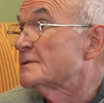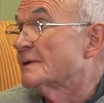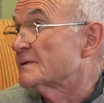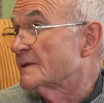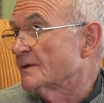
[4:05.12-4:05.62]
to
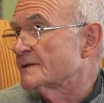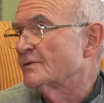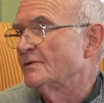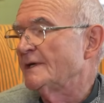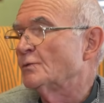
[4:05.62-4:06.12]
those notes
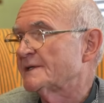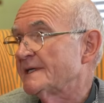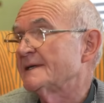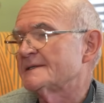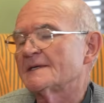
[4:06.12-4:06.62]
to read what
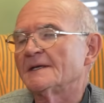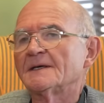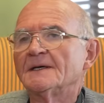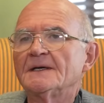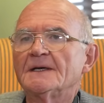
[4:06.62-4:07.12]
he had said.
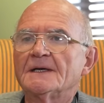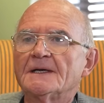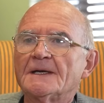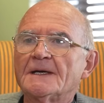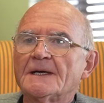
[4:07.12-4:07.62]

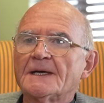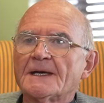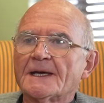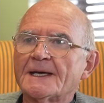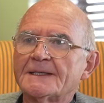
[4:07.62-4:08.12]

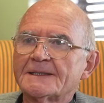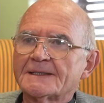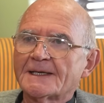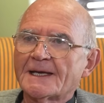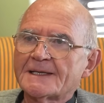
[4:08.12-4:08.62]
And
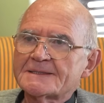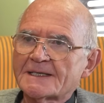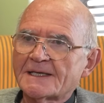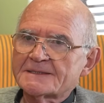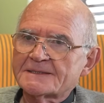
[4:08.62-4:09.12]
as
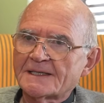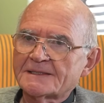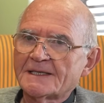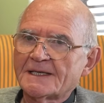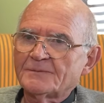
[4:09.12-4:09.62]

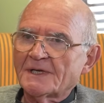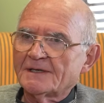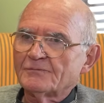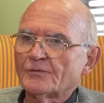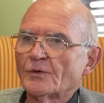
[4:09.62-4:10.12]
that name
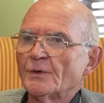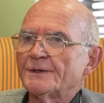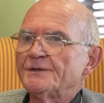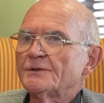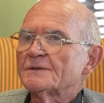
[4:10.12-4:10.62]
came
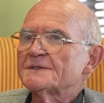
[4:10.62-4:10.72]
forward, you could